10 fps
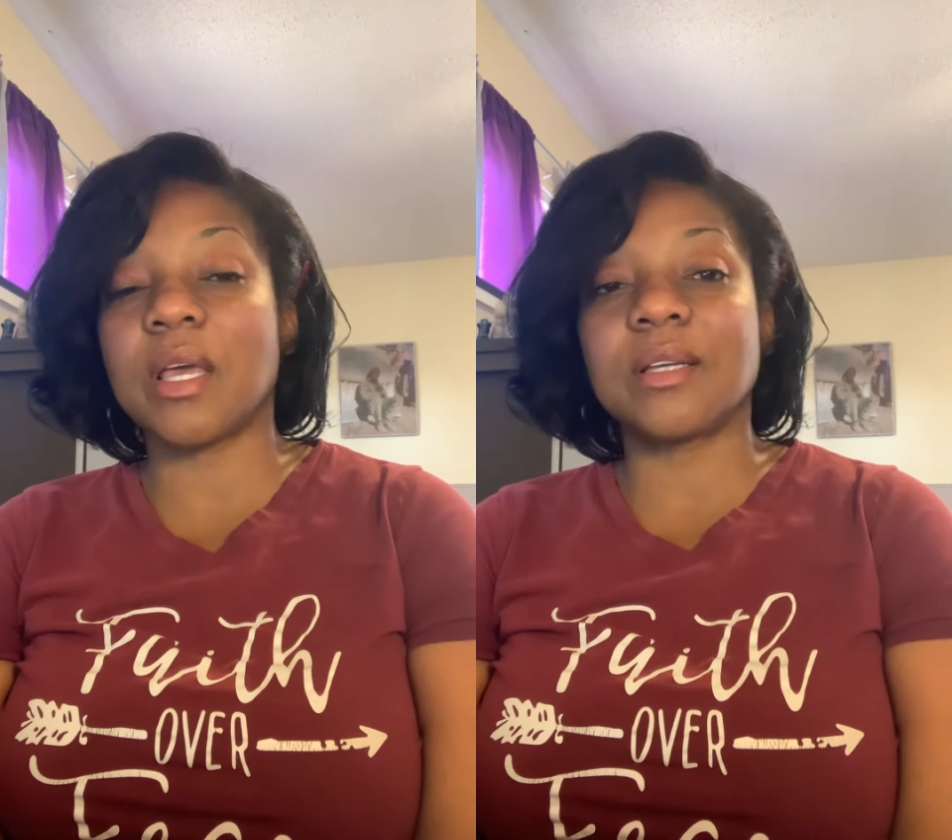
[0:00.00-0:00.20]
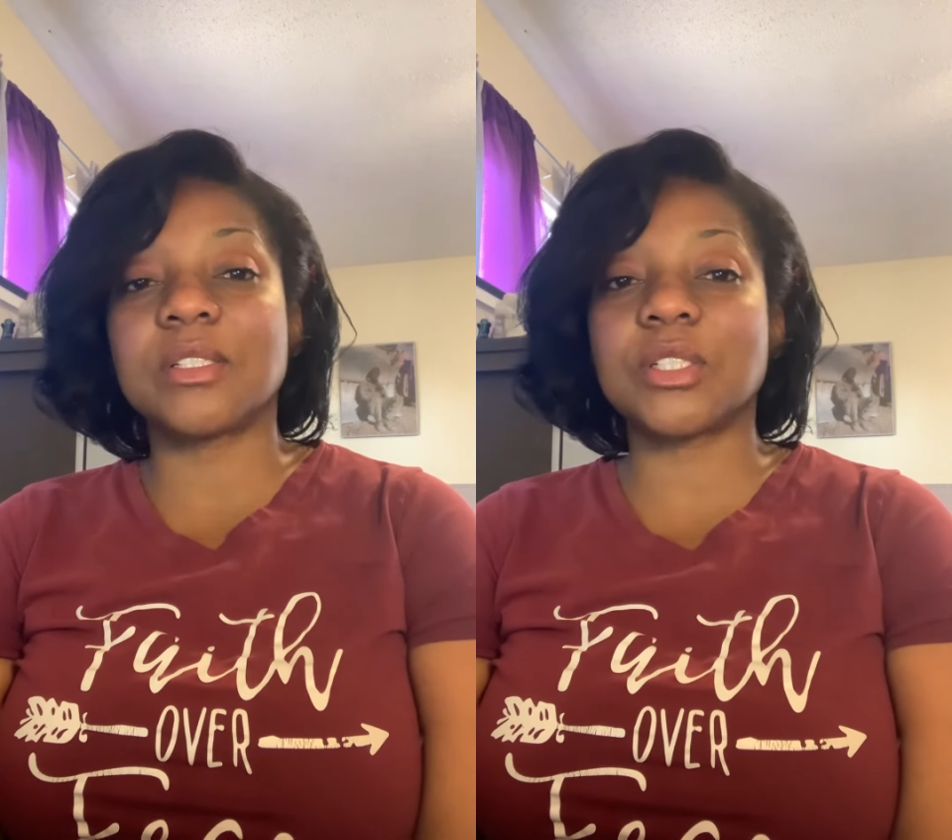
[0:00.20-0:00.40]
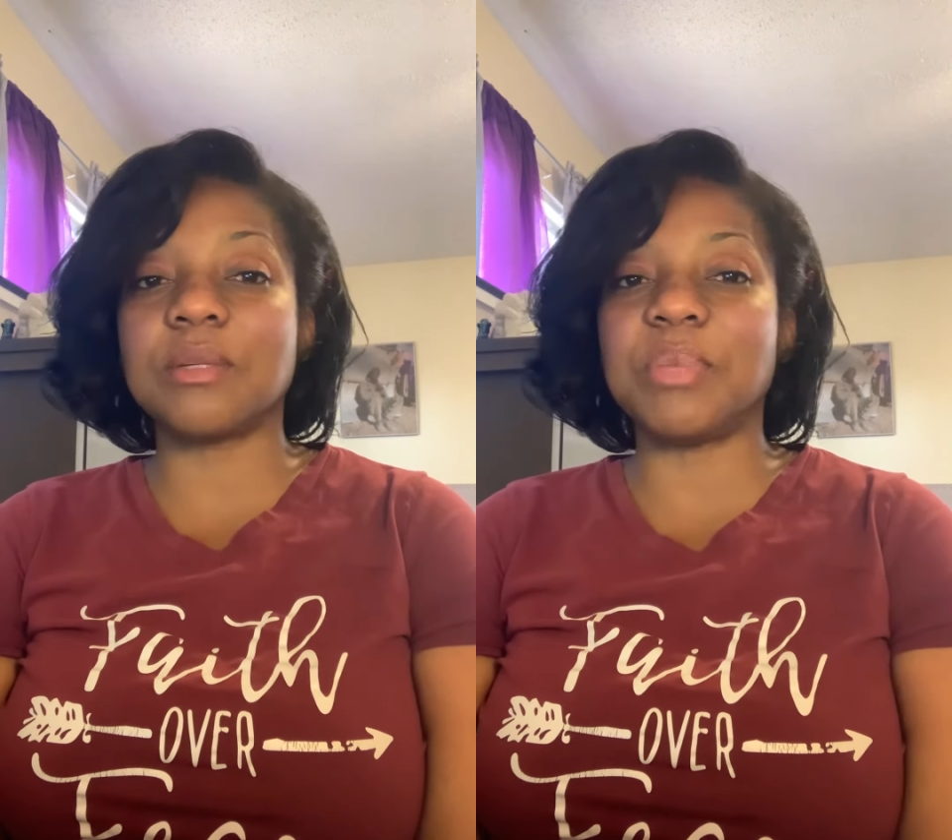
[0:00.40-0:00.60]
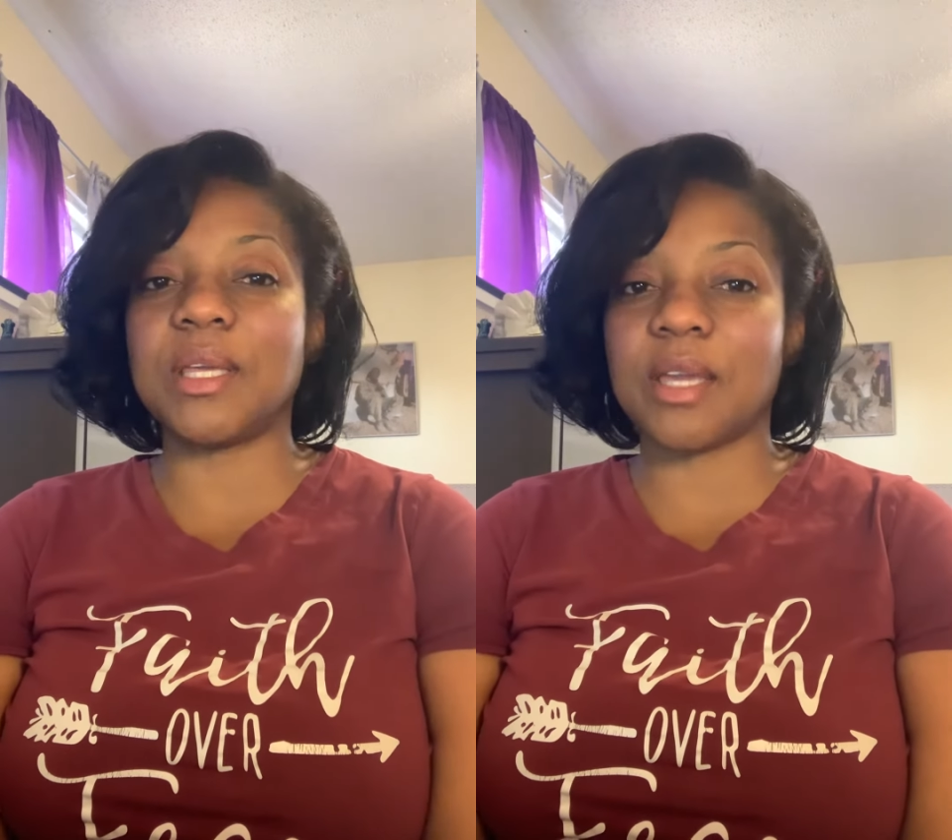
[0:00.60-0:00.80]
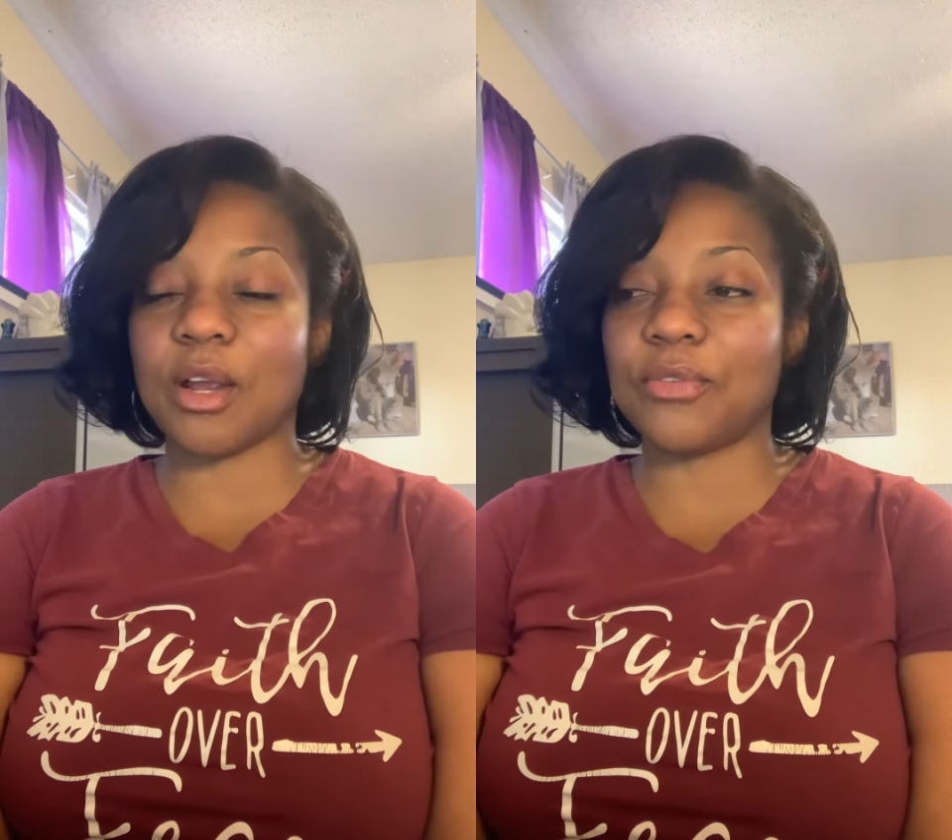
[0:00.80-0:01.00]
should be
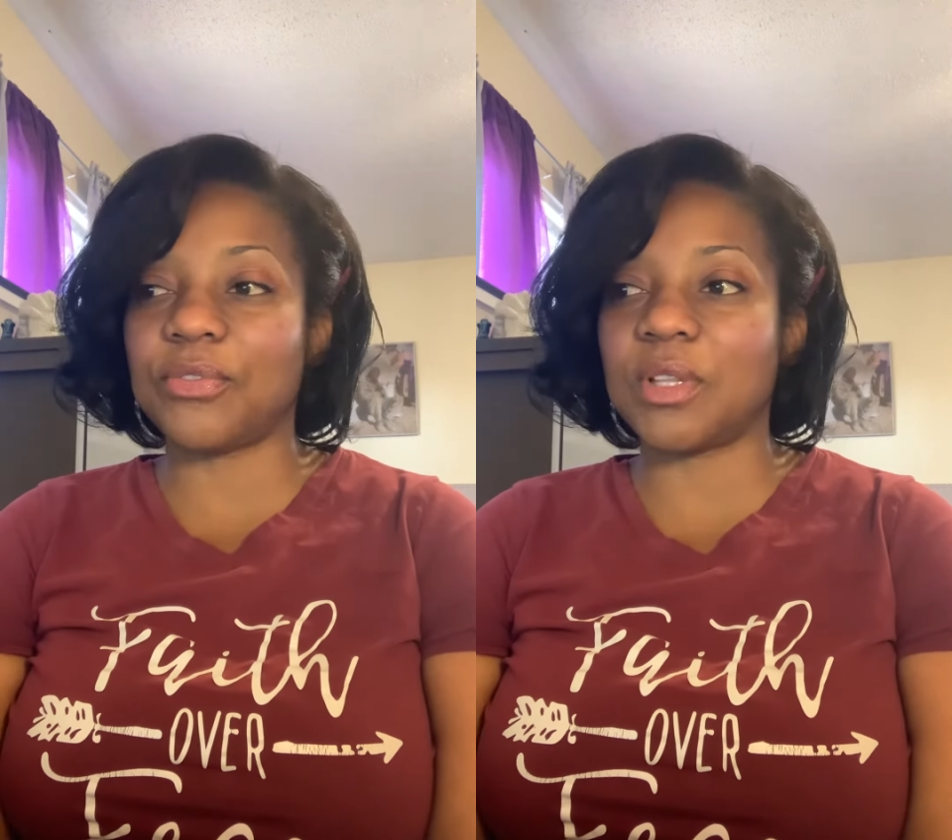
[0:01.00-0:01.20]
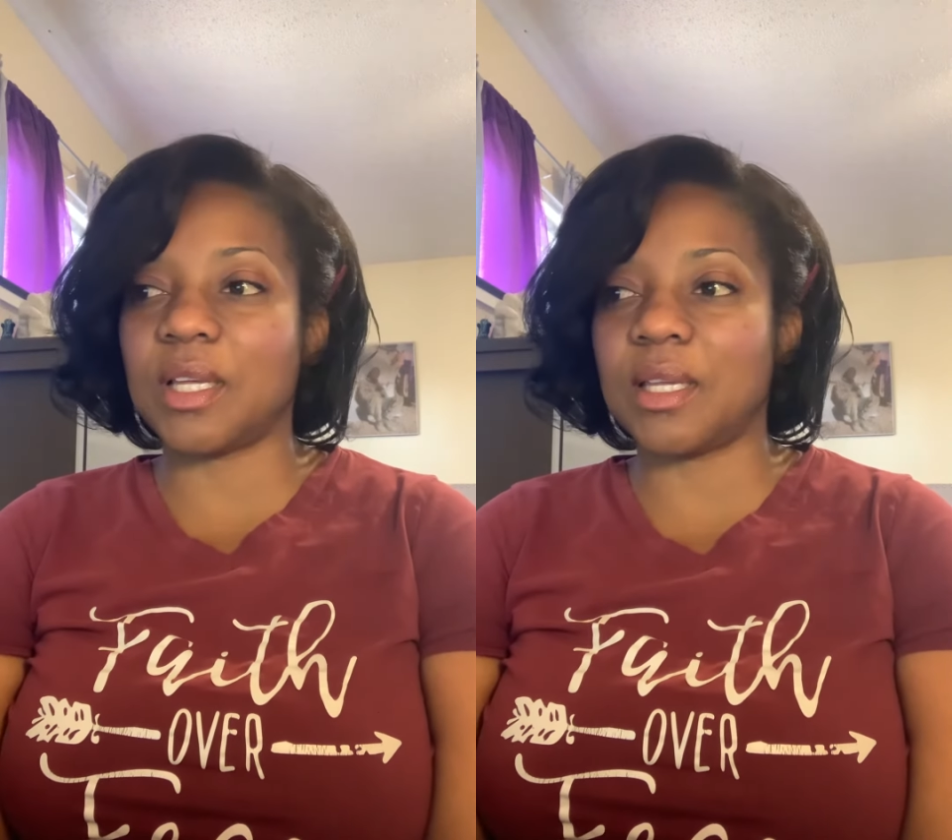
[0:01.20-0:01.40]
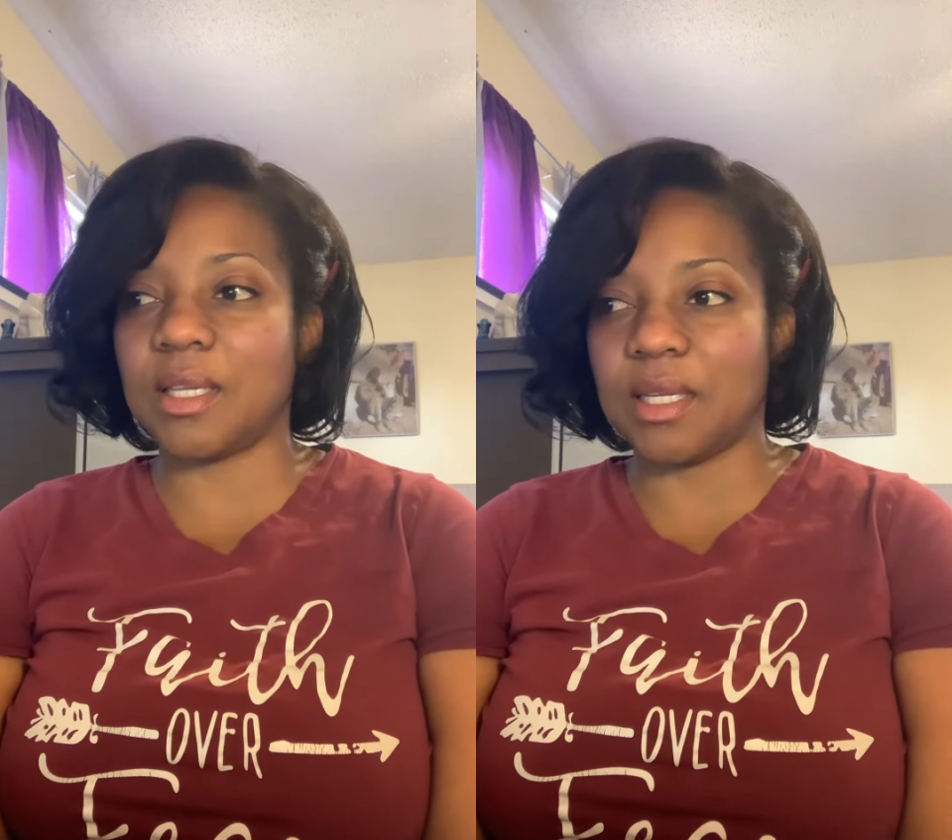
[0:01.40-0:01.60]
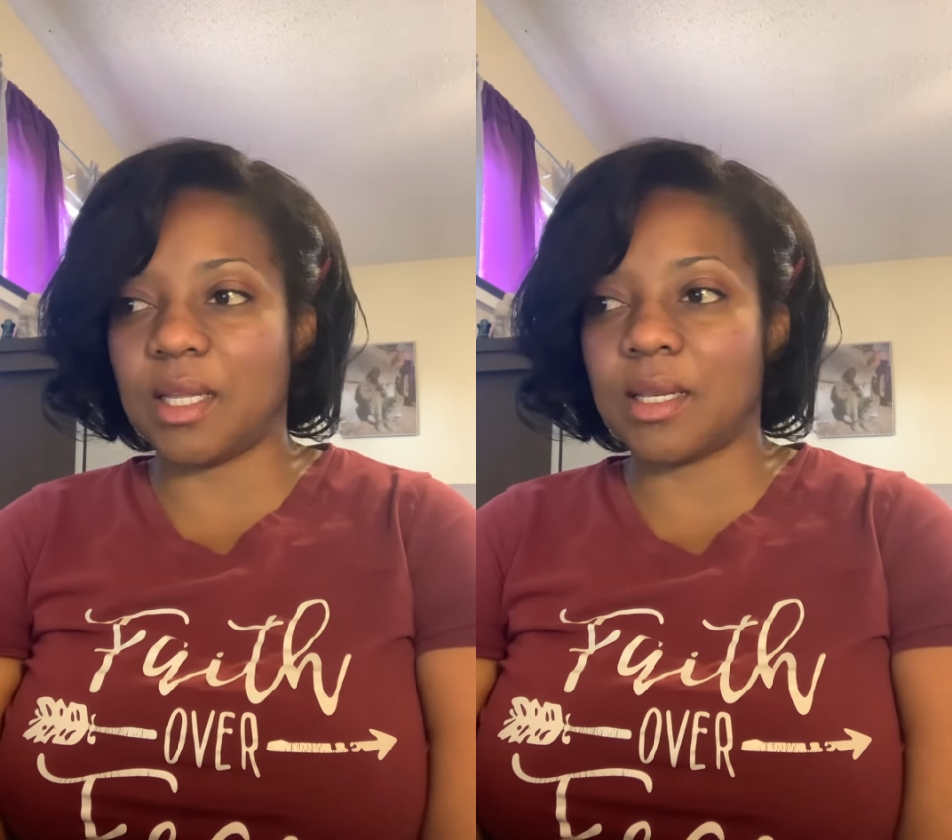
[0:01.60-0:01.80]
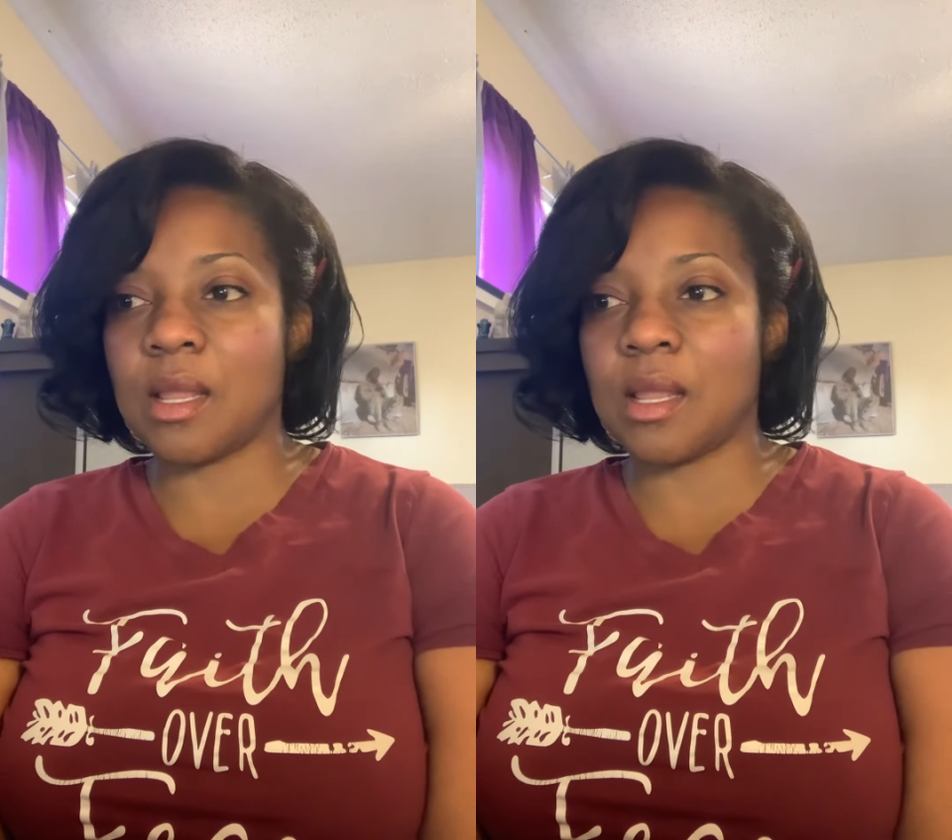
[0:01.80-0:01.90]
carefully heeded.